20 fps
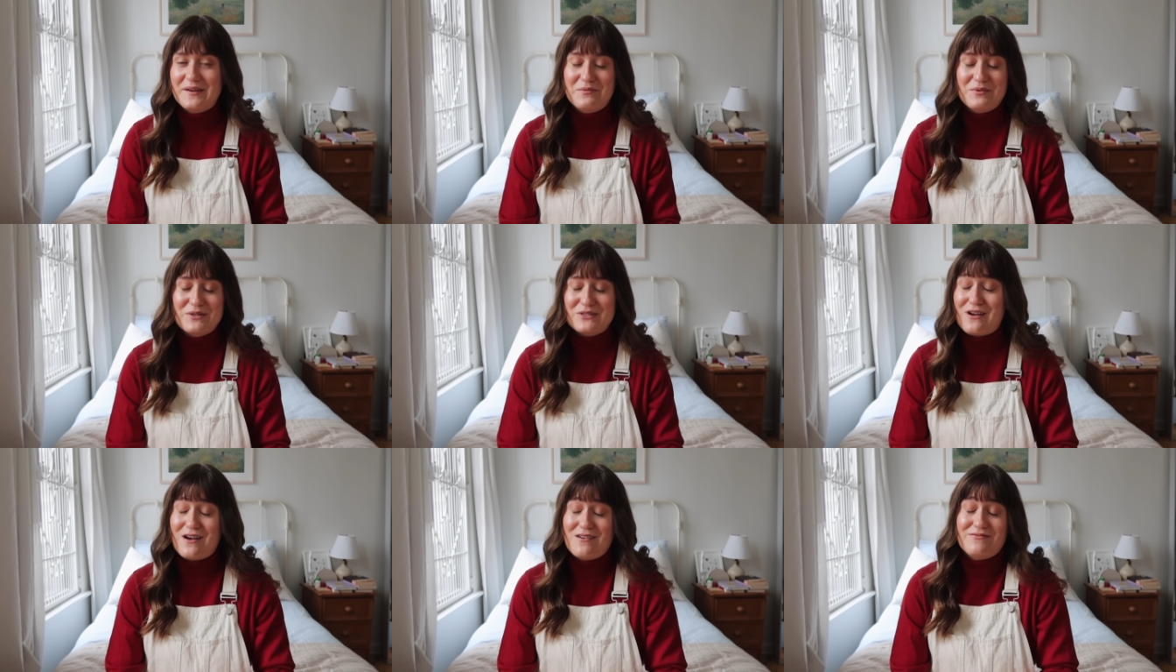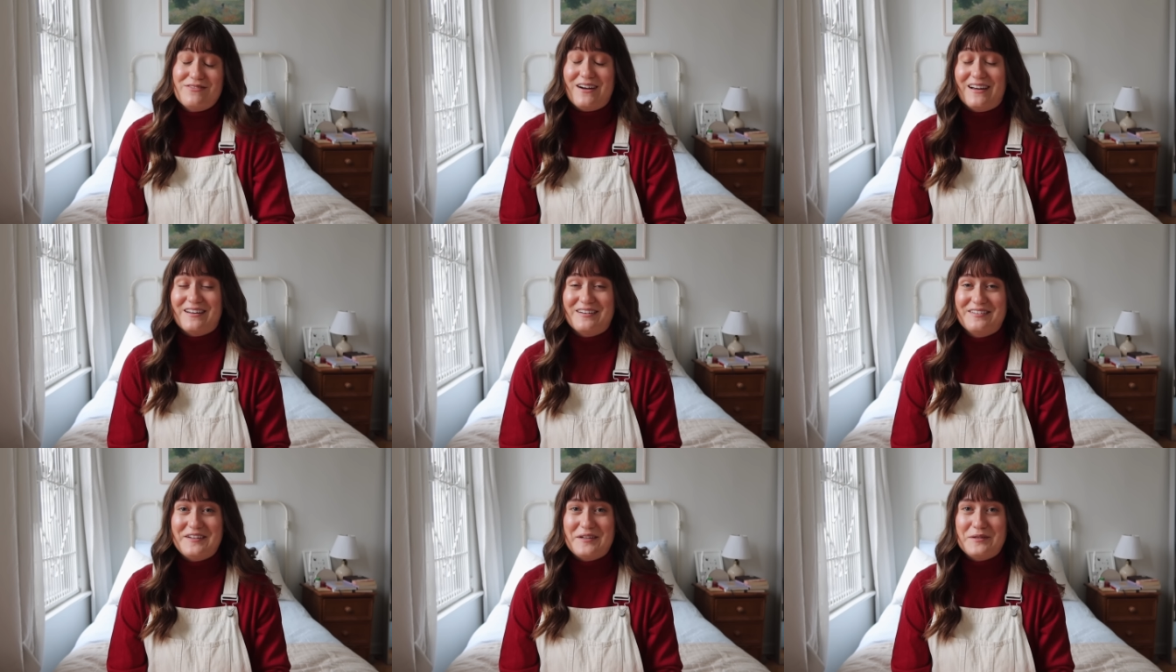It was not
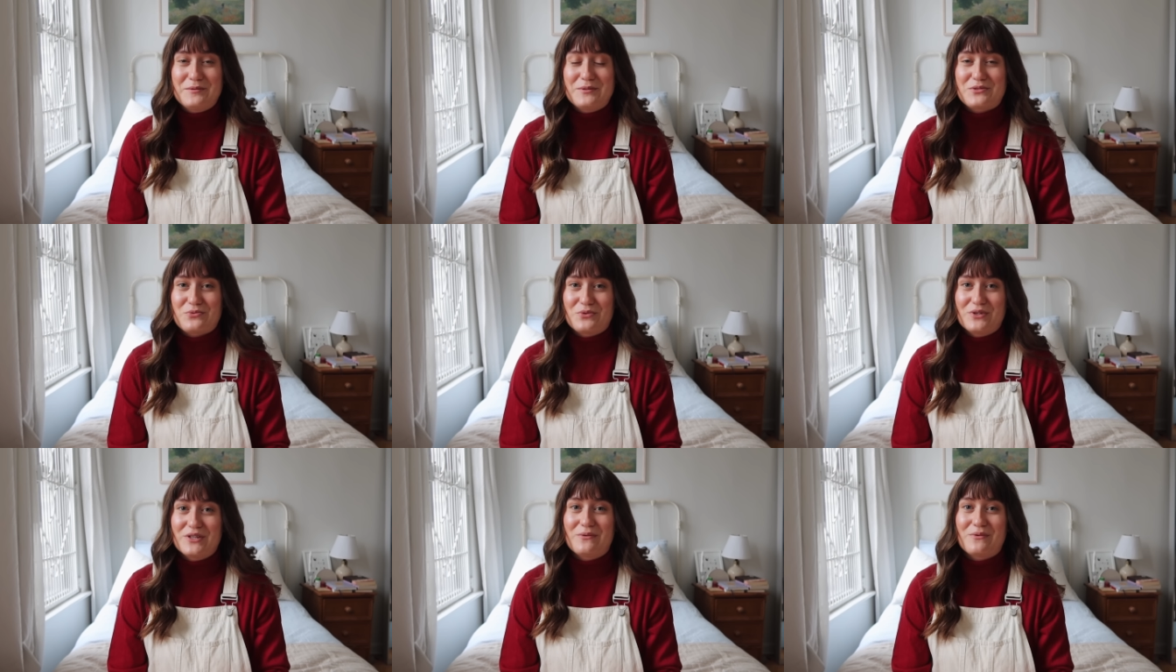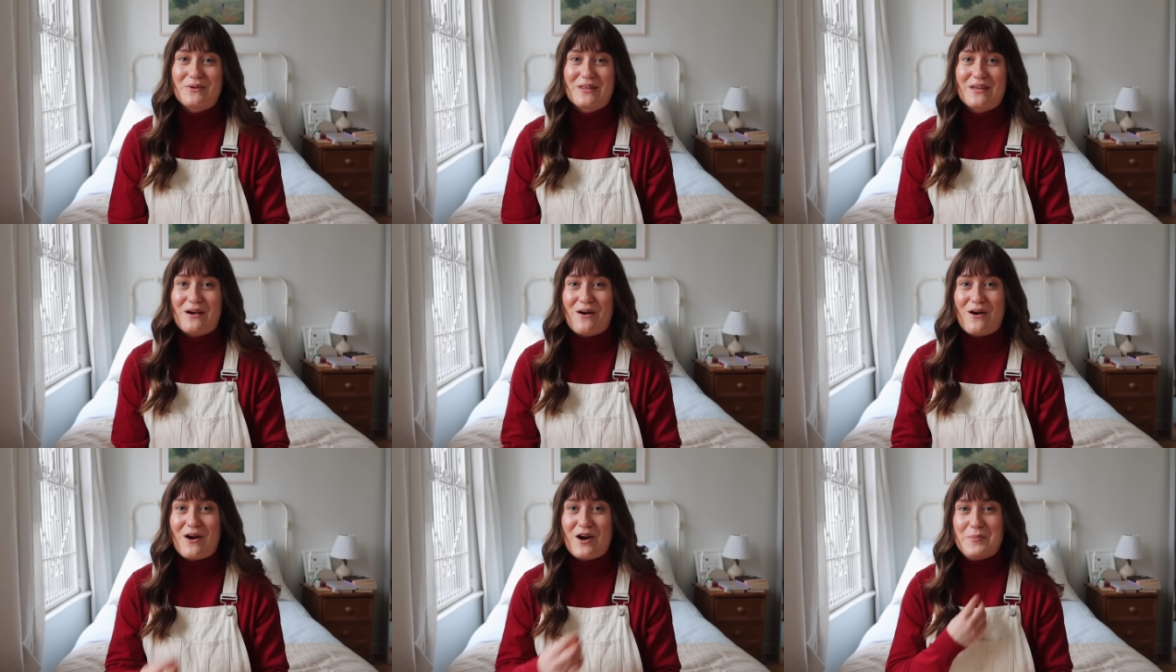fun. It was really,
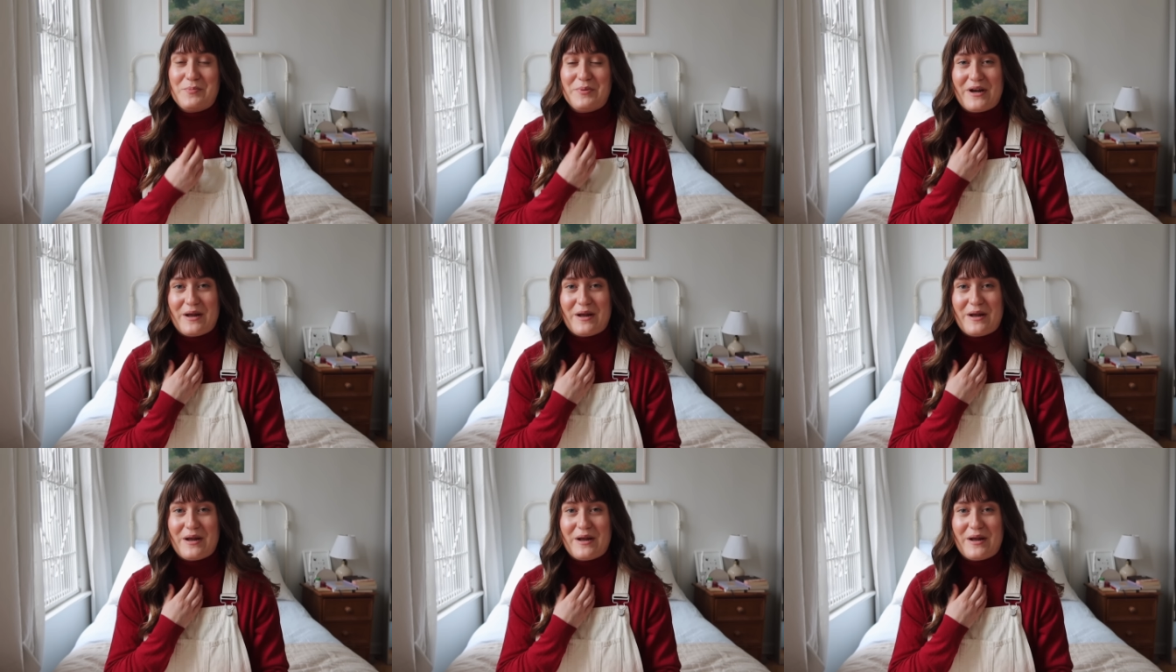really hard,